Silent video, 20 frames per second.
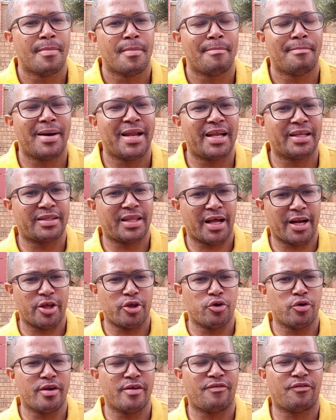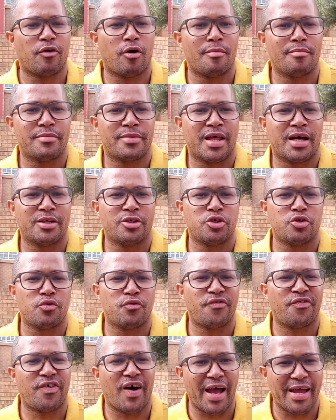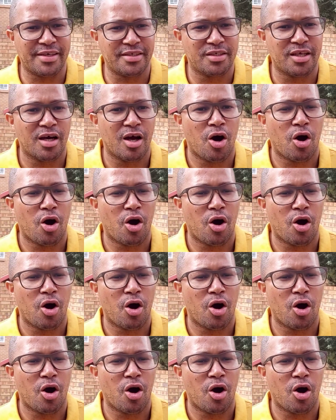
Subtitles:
military uniform that you find